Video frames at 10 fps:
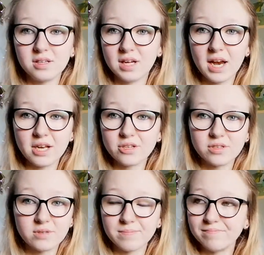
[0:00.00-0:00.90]
And
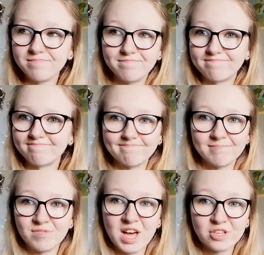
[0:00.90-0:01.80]
it's...
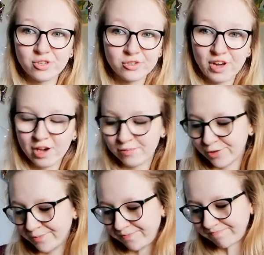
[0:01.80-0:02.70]
That's just not
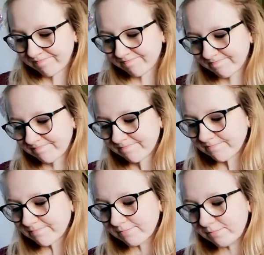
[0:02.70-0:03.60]
helpful.
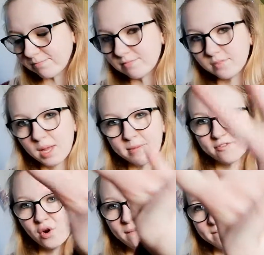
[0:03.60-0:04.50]
Number
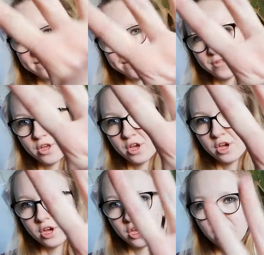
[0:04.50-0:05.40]
four.
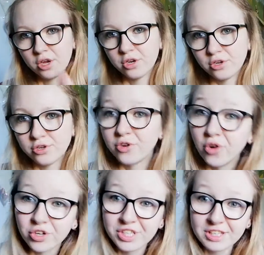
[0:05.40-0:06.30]
Do
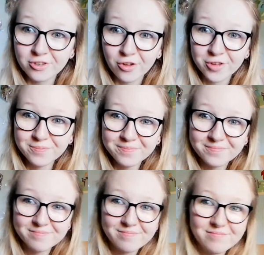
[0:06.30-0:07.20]
not ignore them.
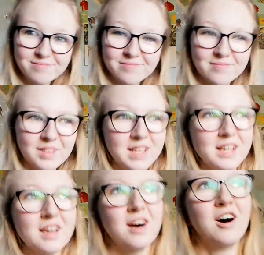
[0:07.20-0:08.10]

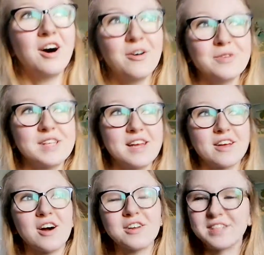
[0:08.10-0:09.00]
I was in
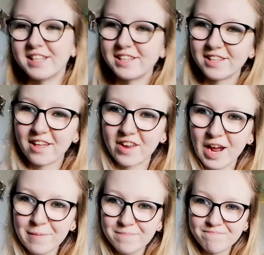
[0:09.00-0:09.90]
a garden centre the other
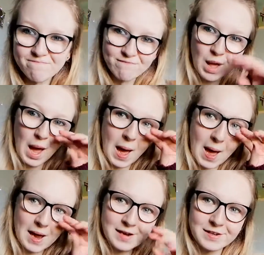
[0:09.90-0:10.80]
day,
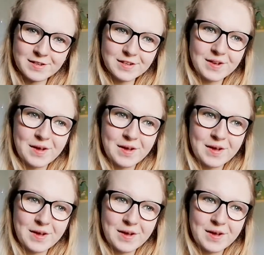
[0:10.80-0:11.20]
and...